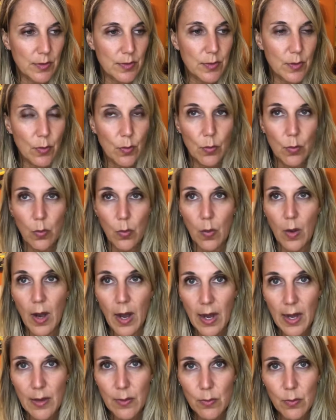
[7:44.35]
So
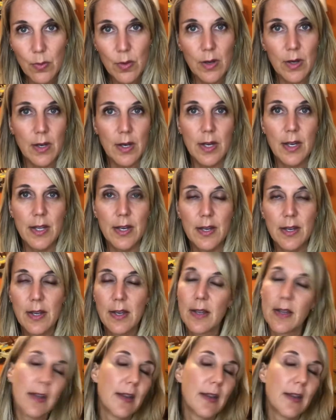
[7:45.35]
why would